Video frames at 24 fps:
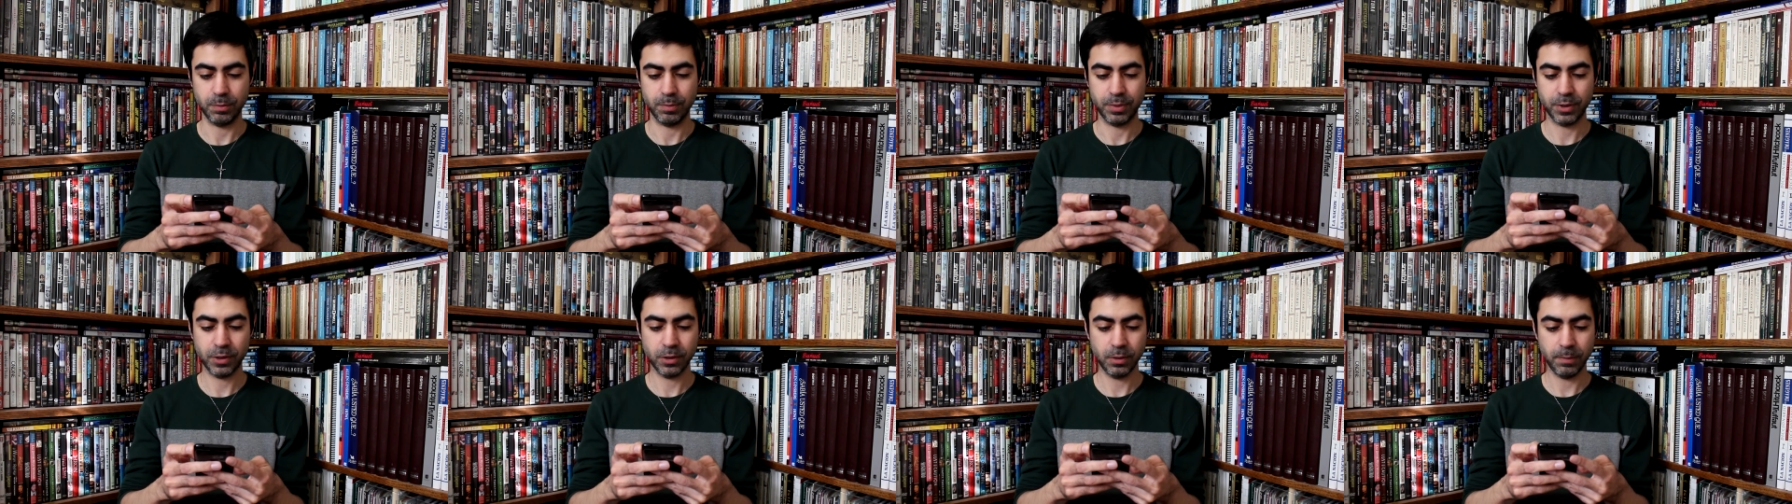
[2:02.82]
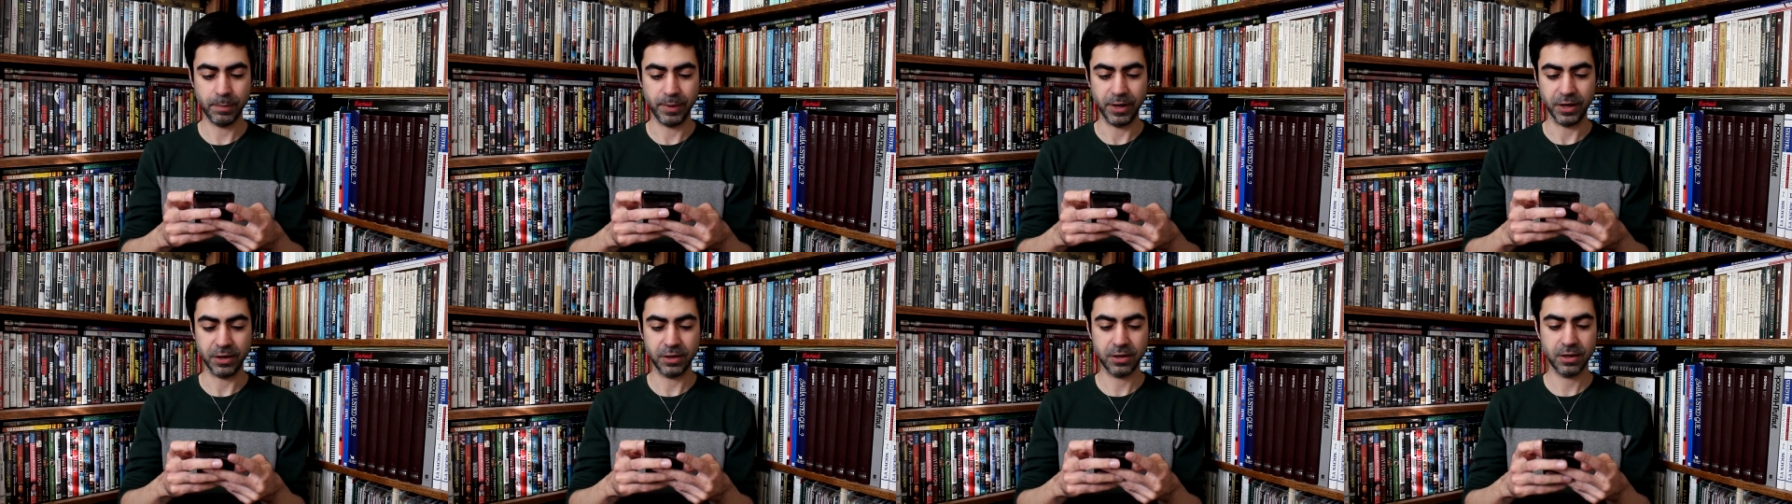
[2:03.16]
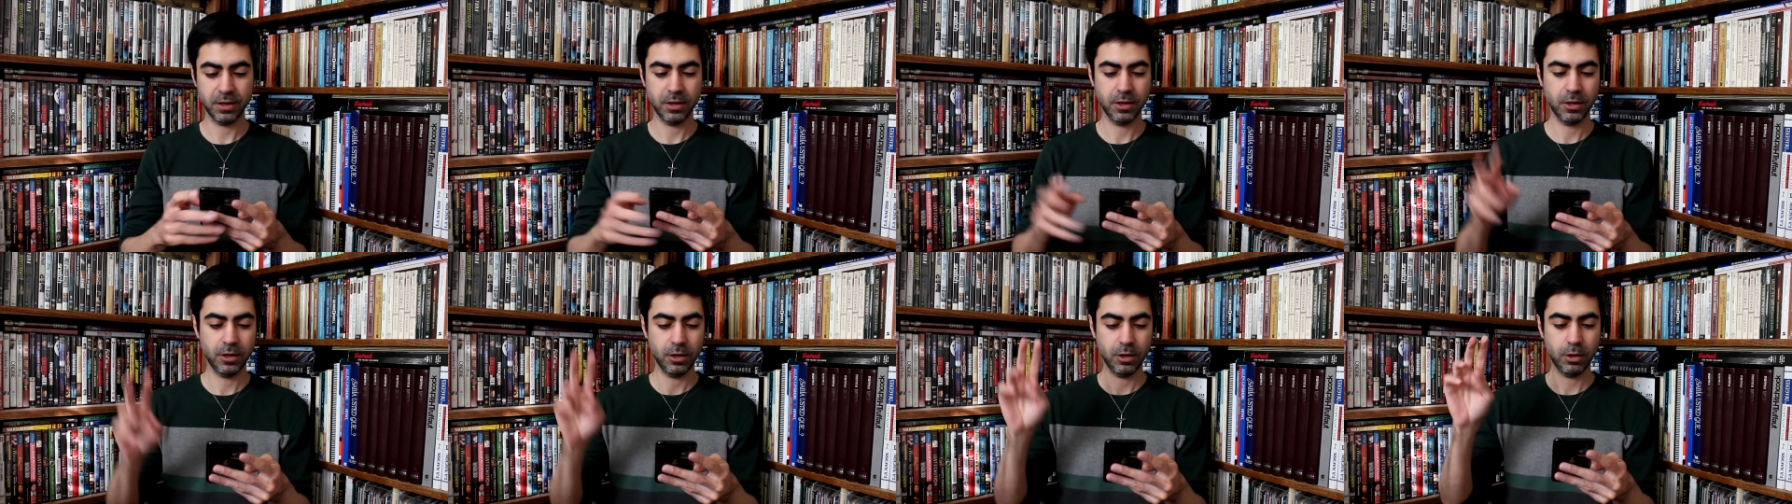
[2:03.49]
Pearl Buck,
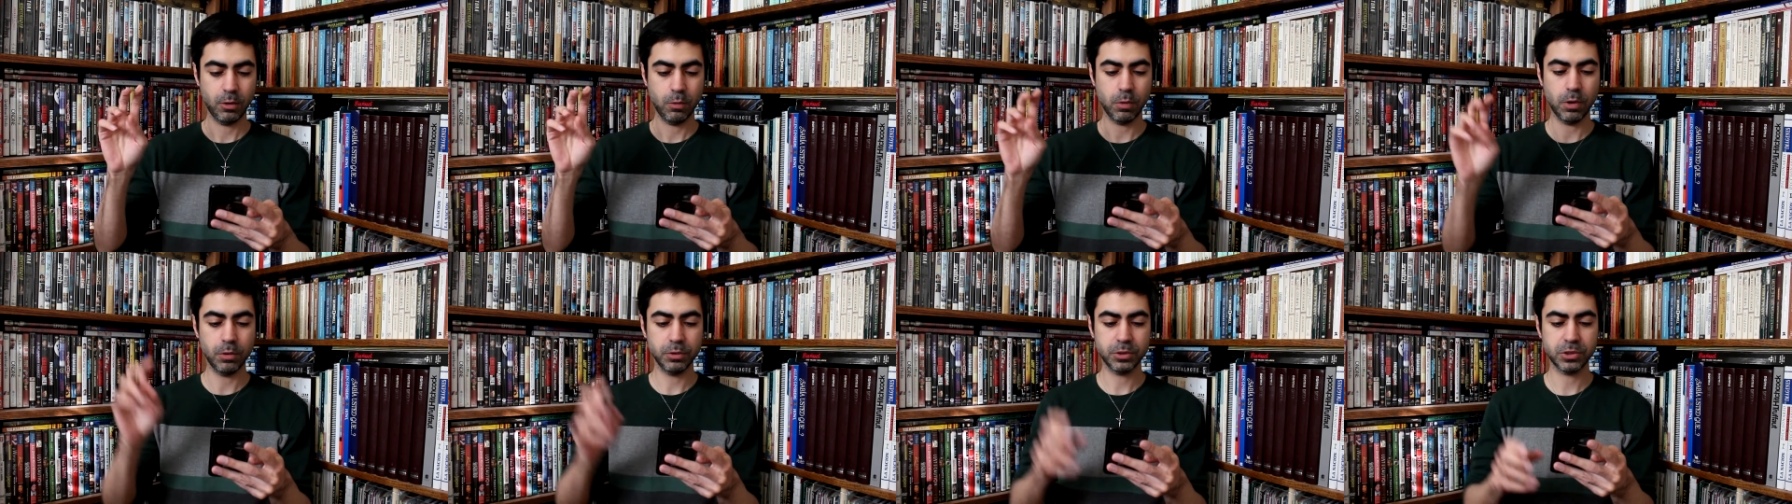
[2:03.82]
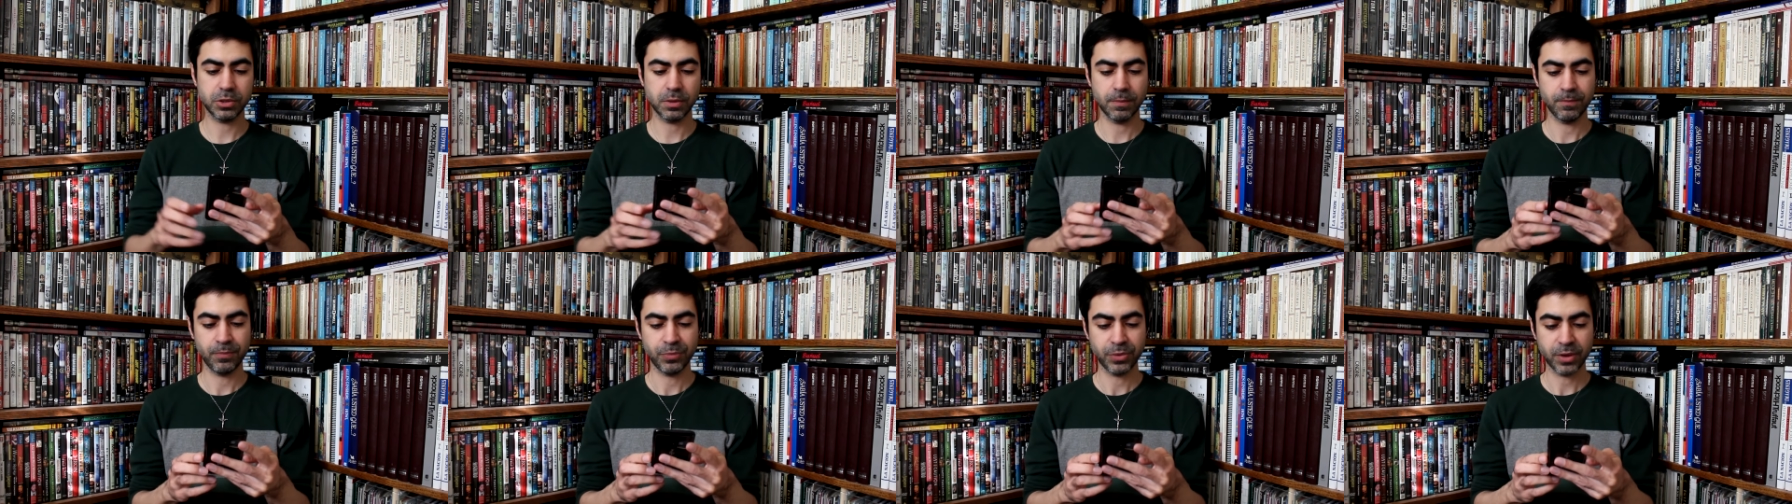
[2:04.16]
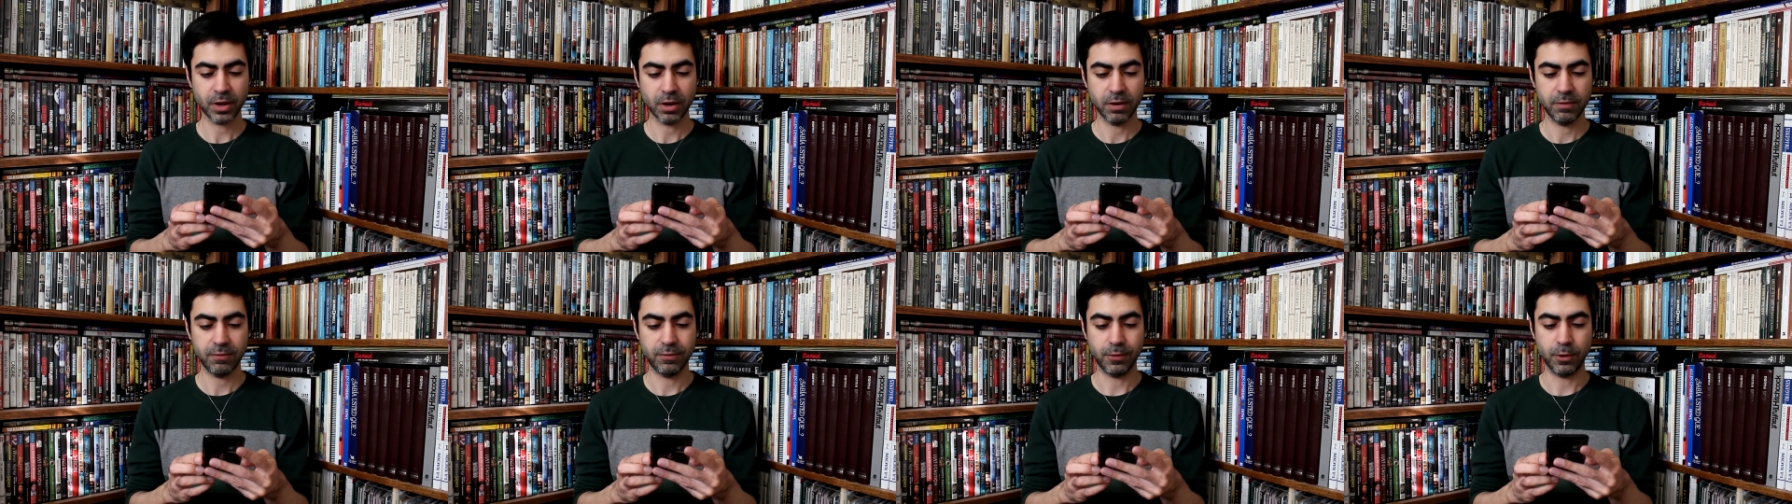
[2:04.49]
quote,
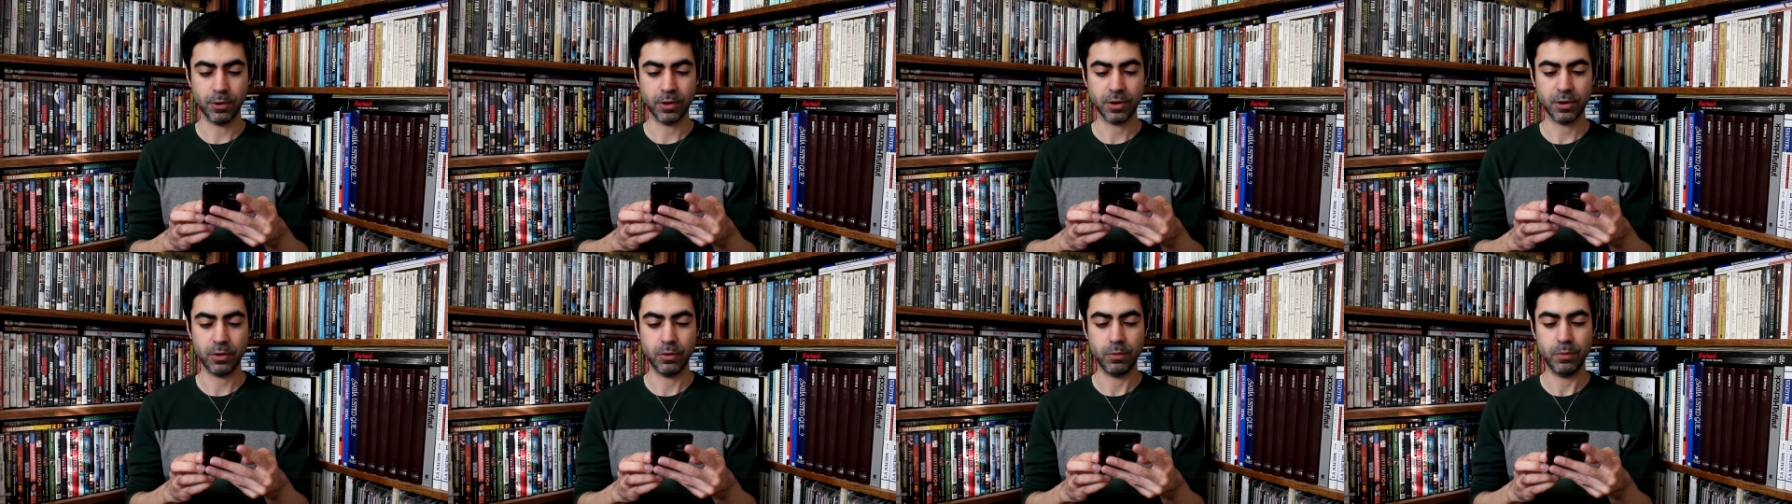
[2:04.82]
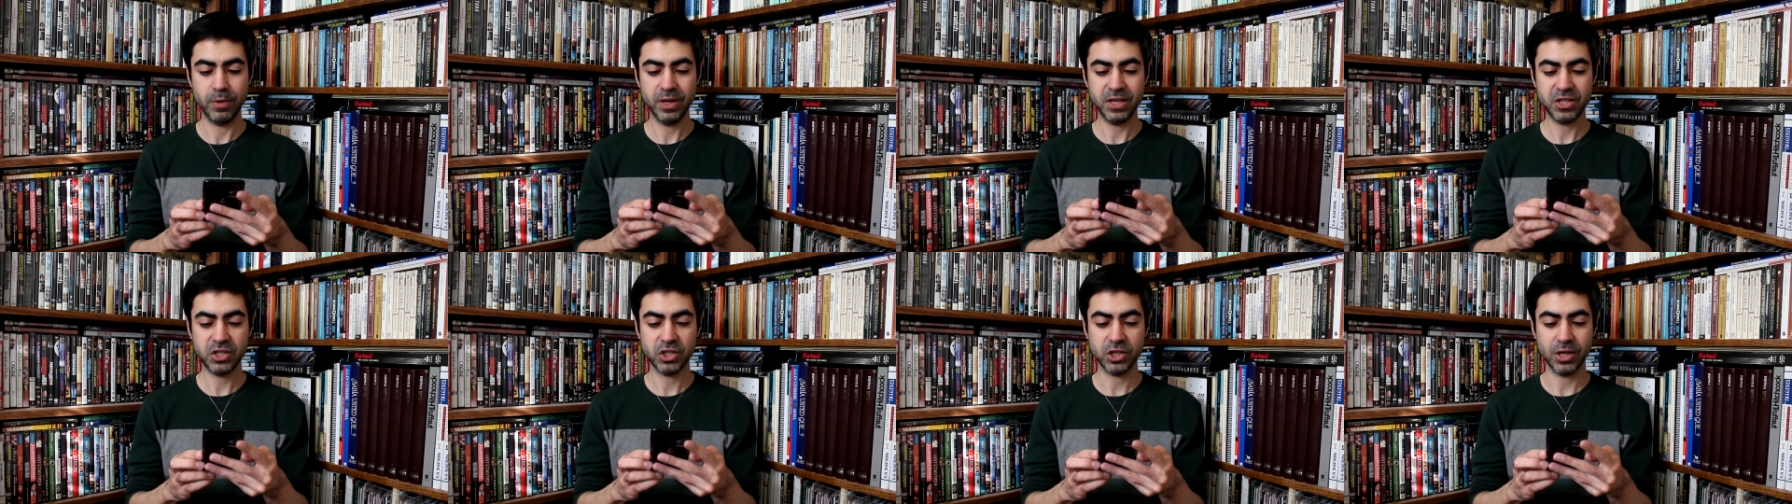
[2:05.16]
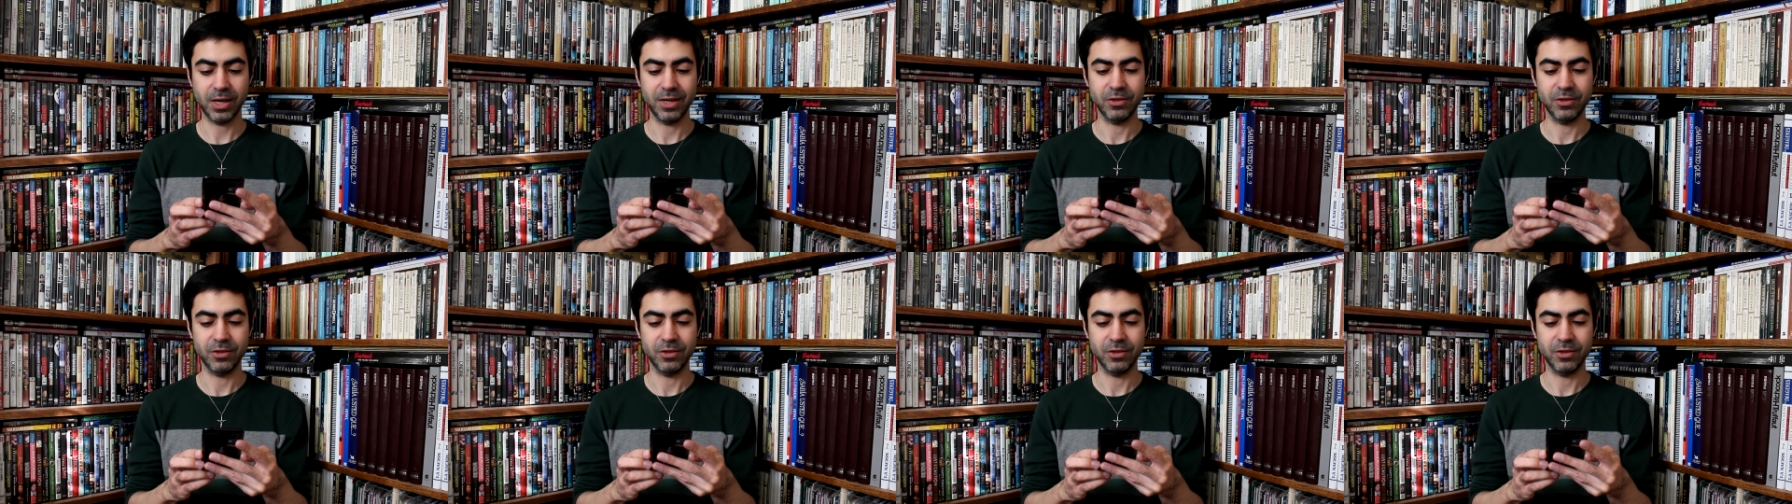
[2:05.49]
for her rich